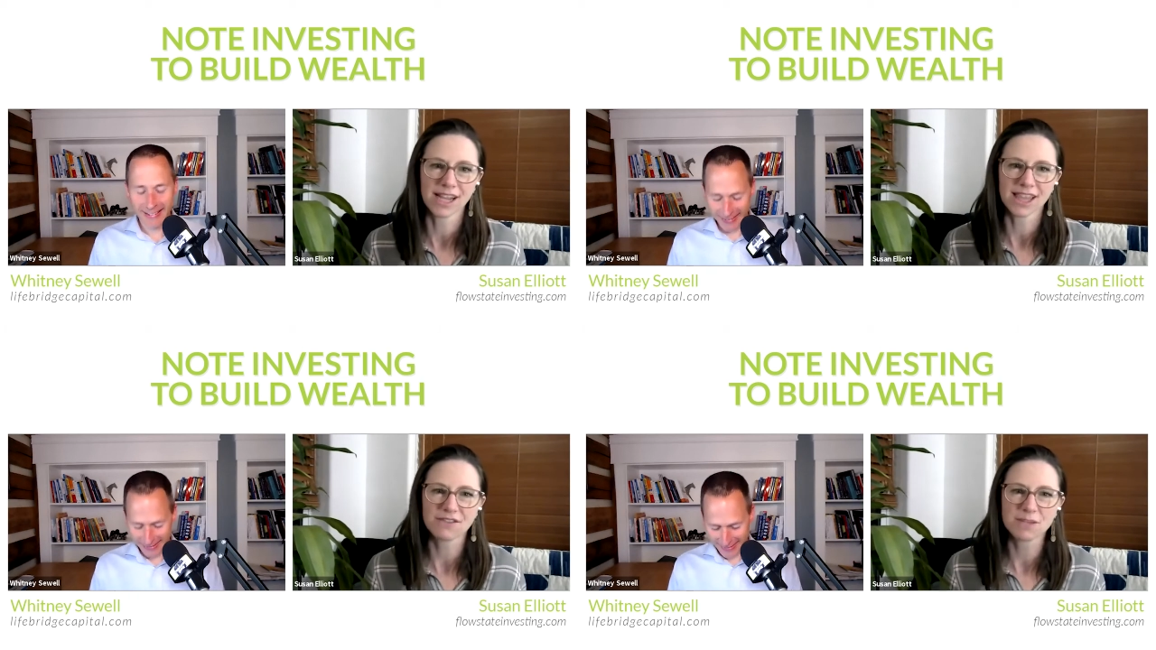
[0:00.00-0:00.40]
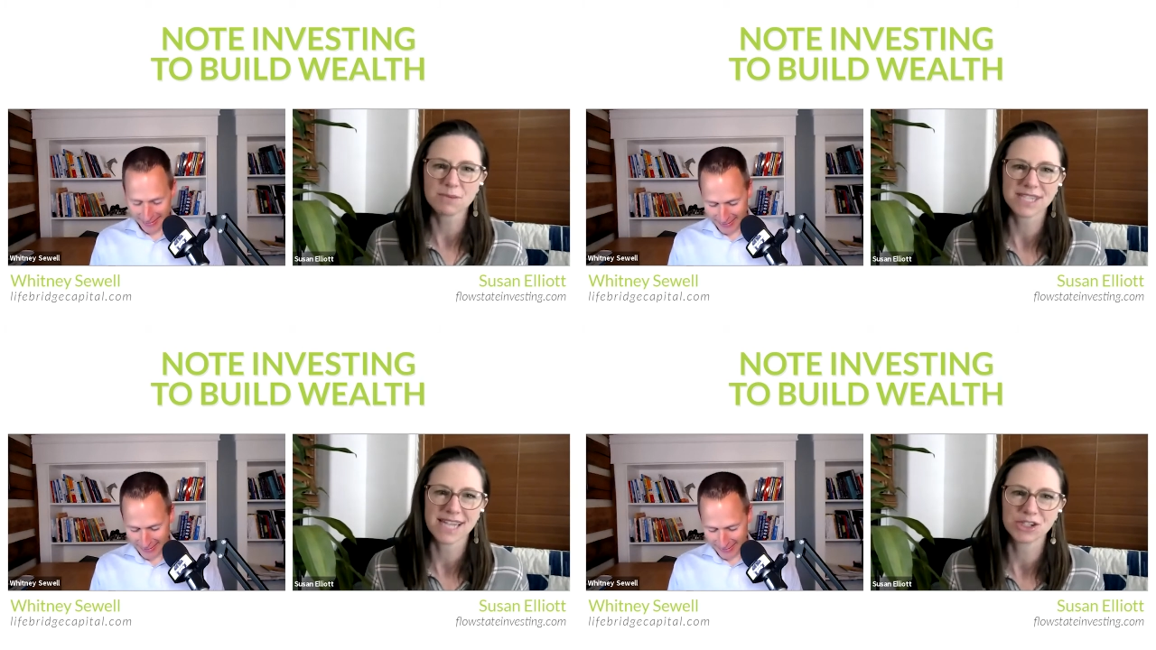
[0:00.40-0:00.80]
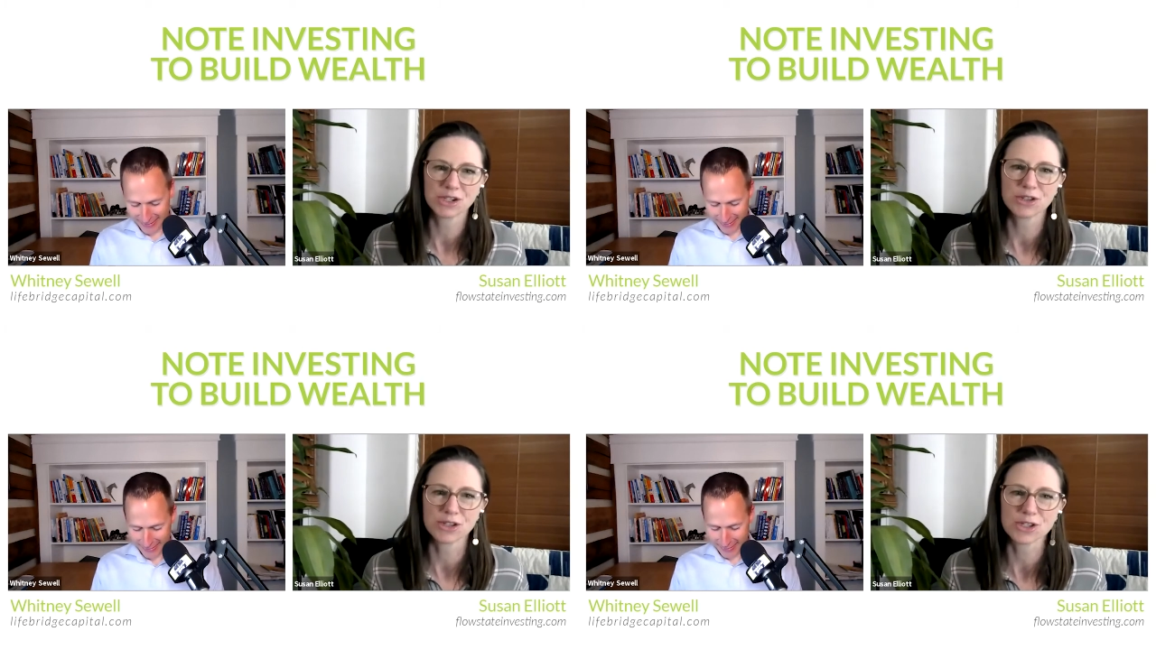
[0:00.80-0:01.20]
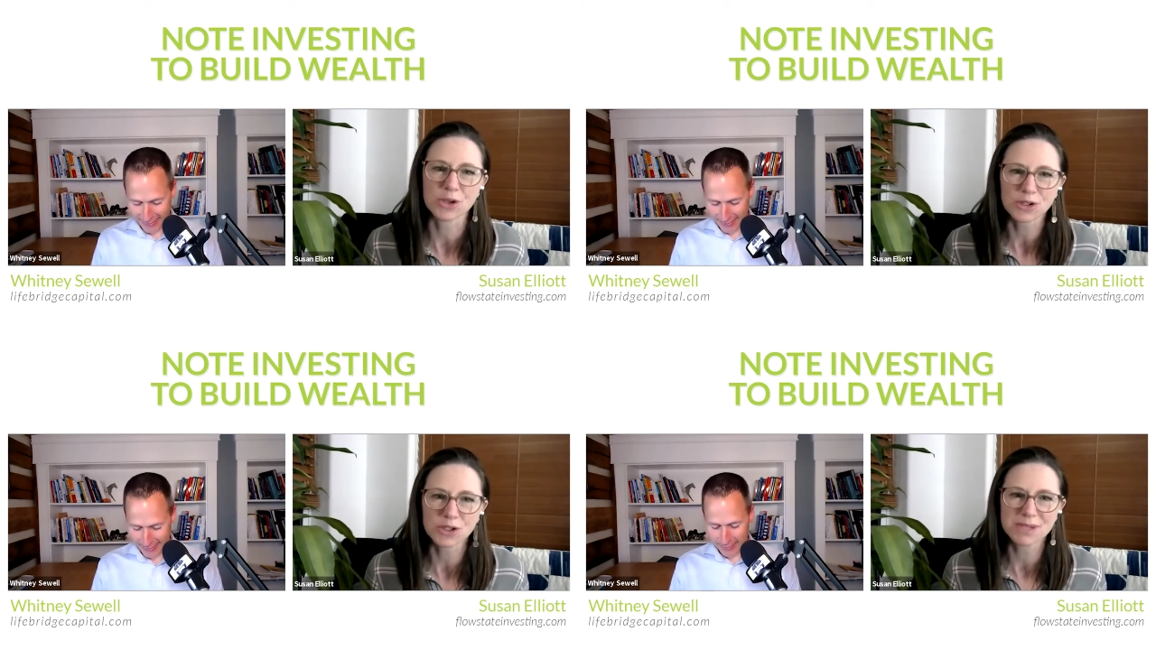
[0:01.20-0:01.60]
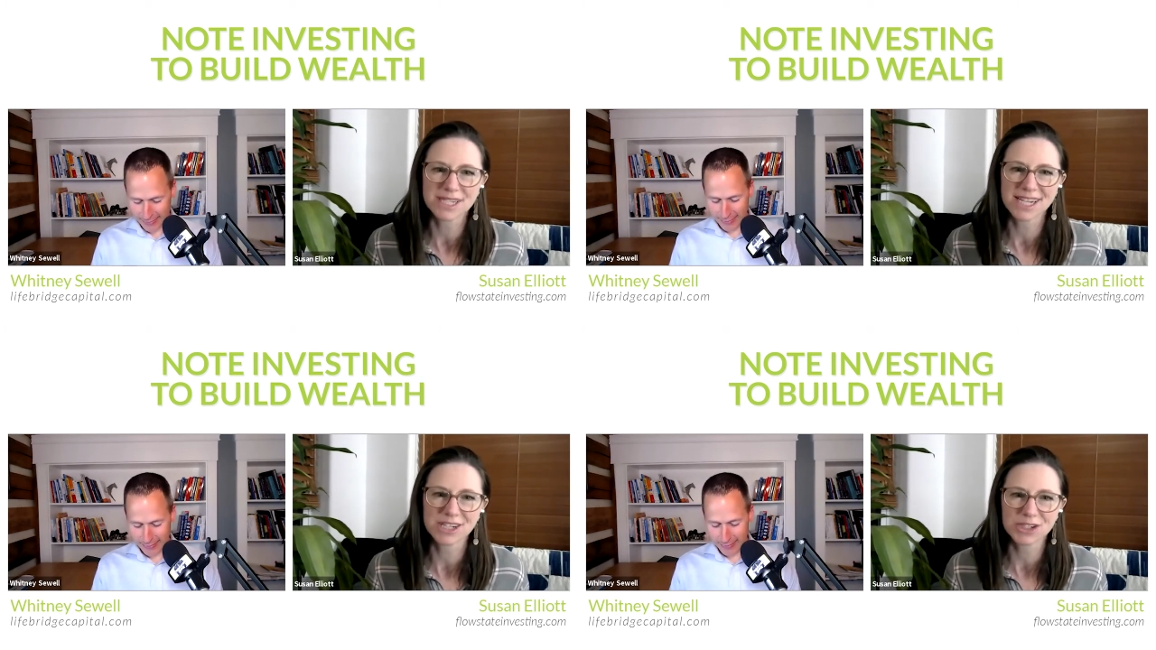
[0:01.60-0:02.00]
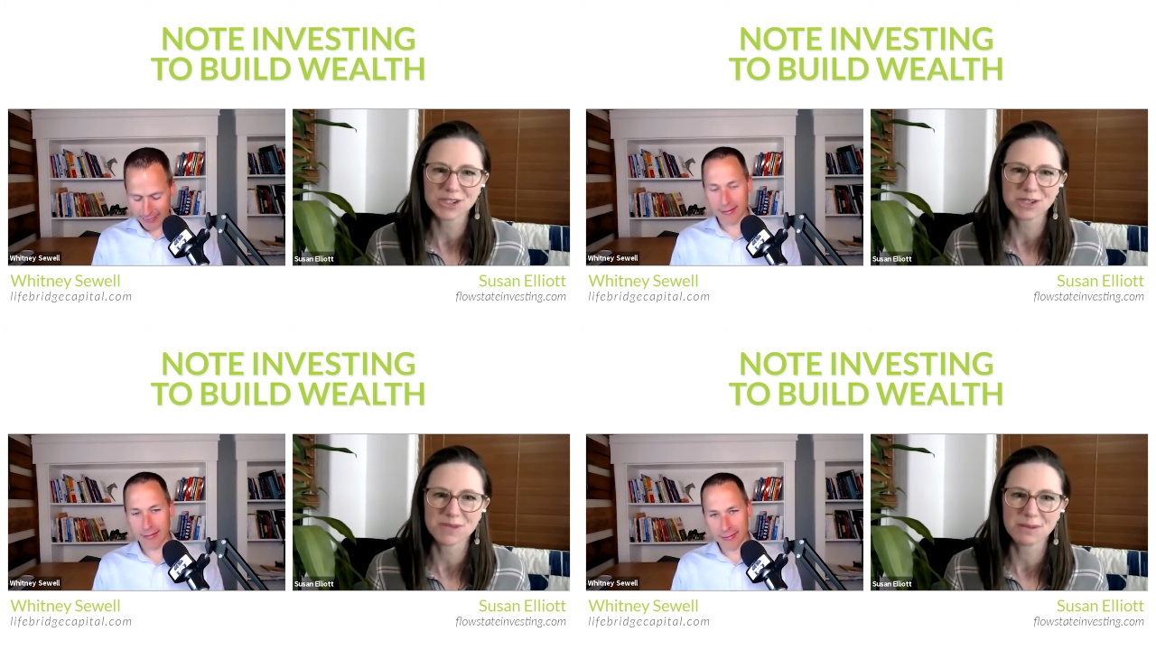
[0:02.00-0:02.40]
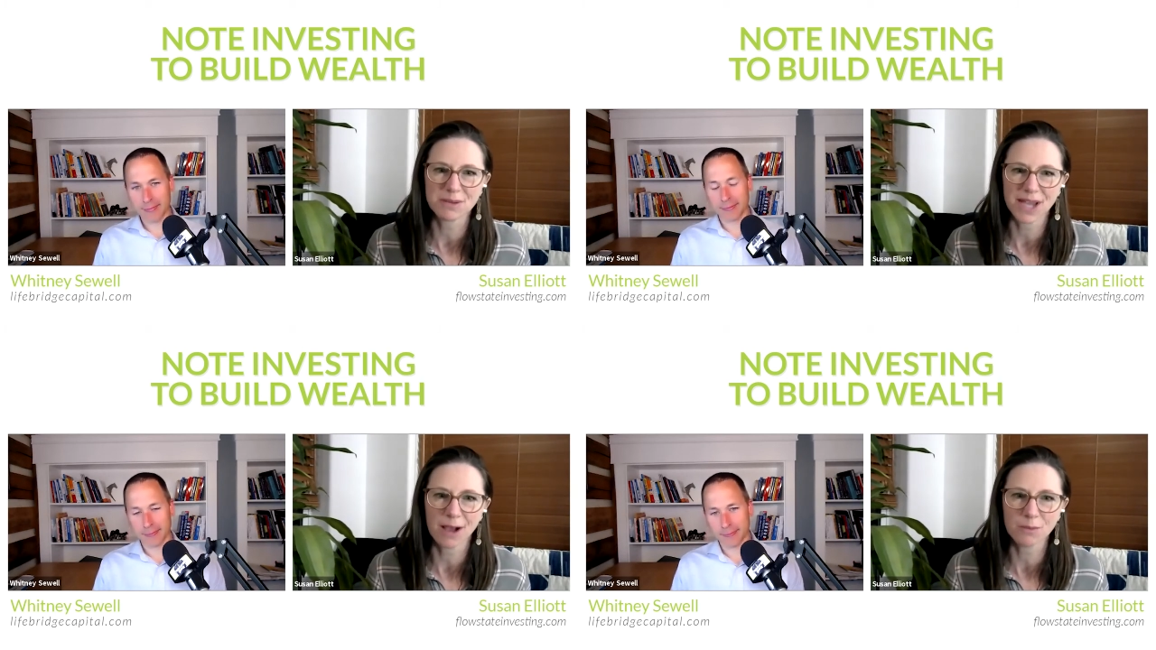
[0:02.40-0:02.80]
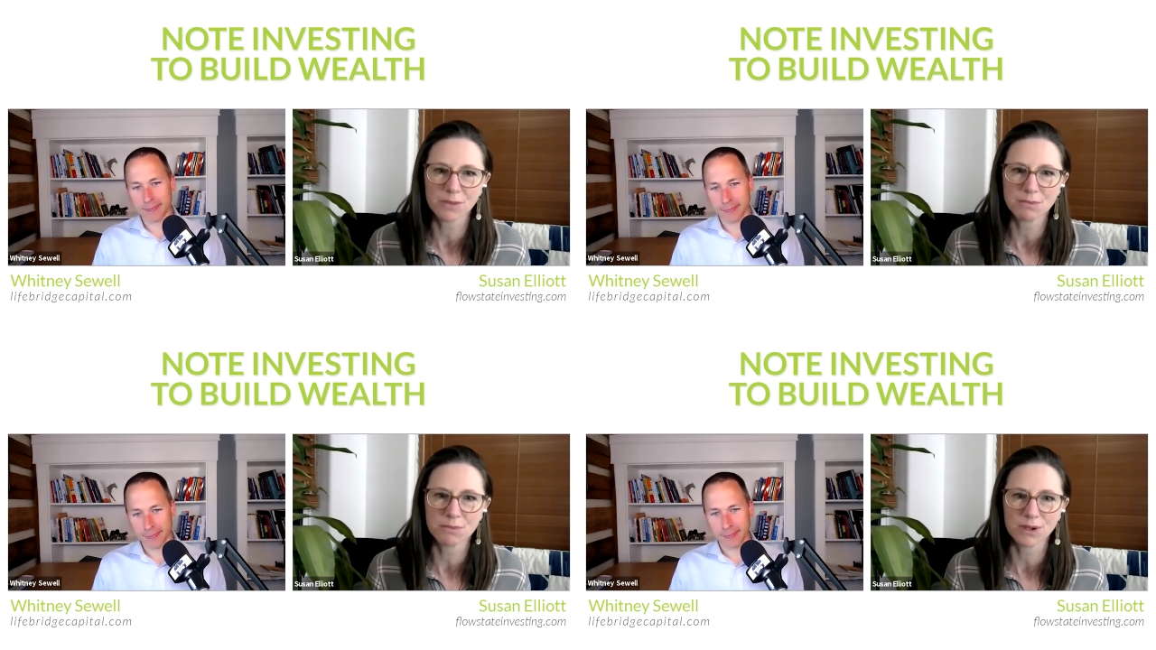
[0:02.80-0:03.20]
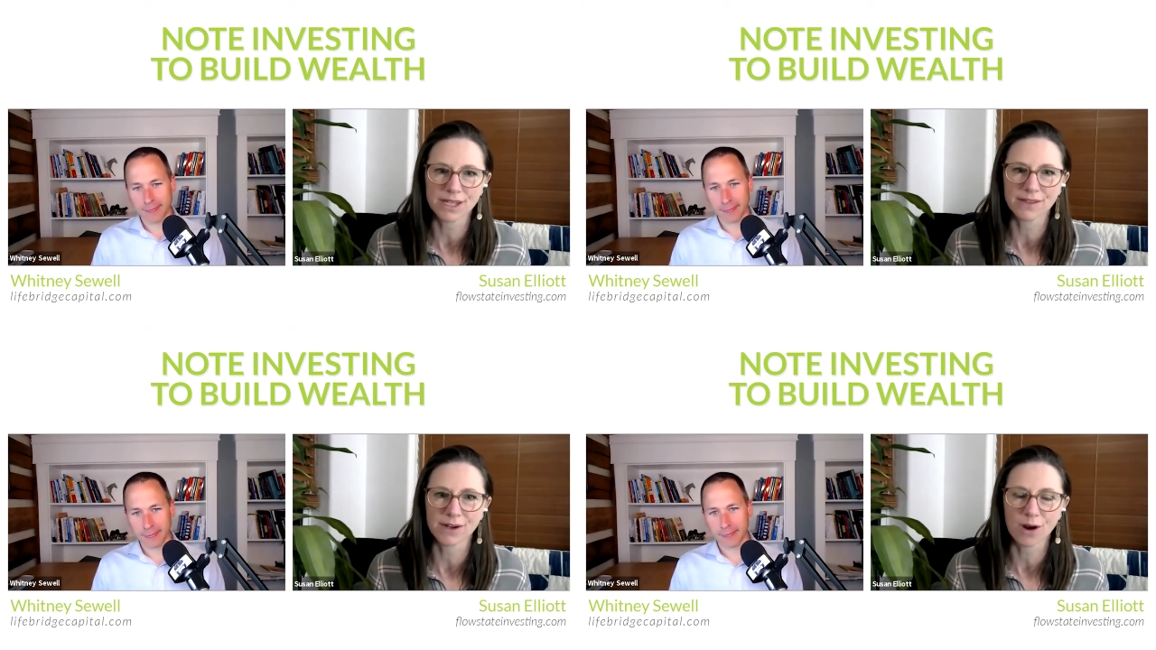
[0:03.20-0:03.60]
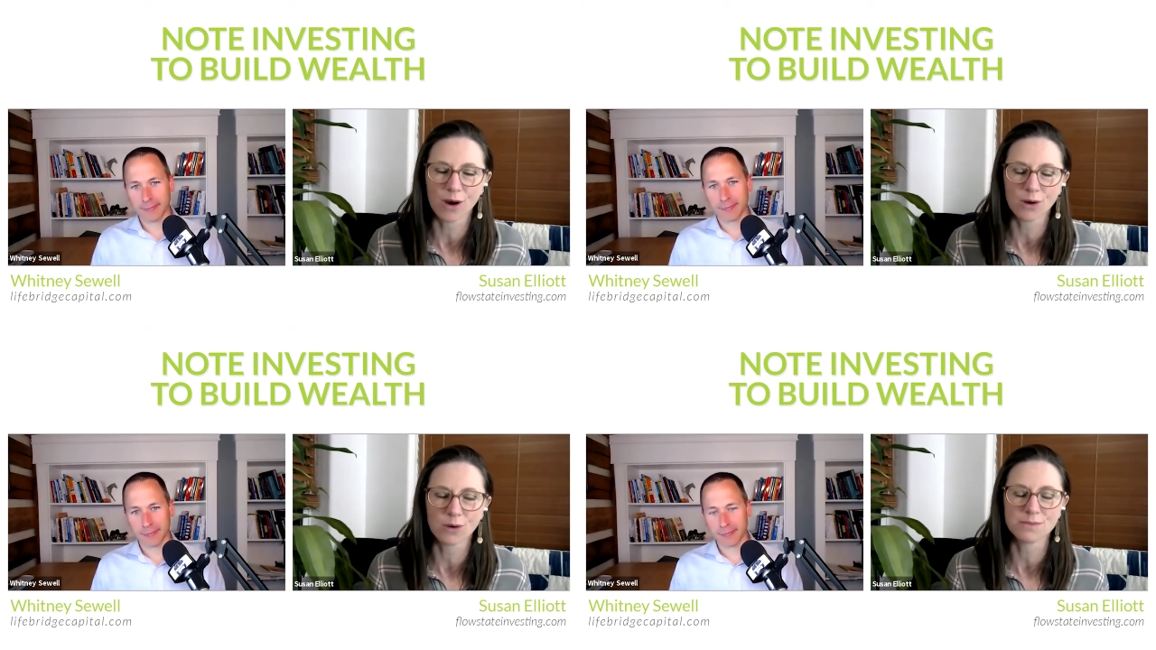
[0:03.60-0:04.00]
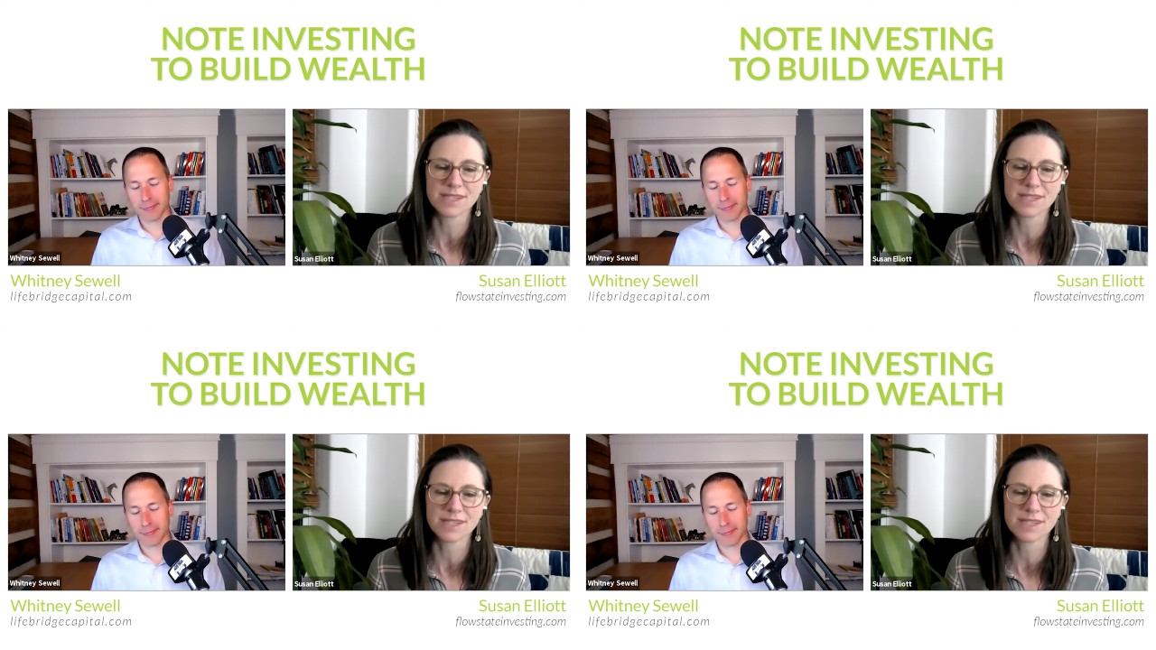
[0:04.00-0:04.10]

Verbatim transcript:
Speaker 1: I loved the potential, the social potential to be able to help people in their homes.